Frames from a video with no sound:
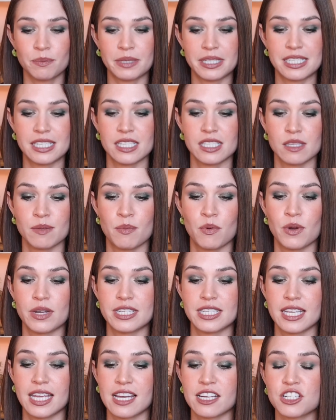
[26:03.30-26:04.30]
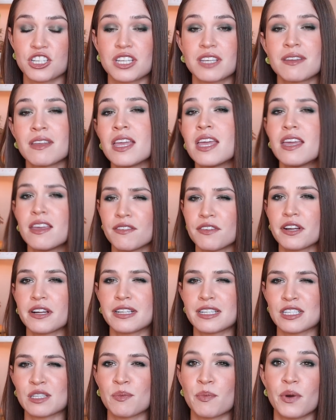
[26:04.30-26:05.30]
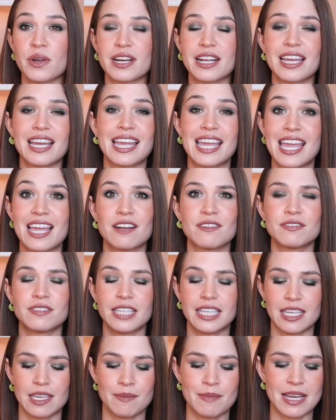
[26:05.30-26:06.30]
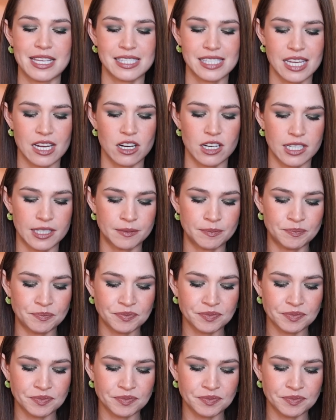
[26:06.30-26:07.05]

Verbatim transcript: bit disappointing. Actually, very disappointing. I hate a flaky mascara.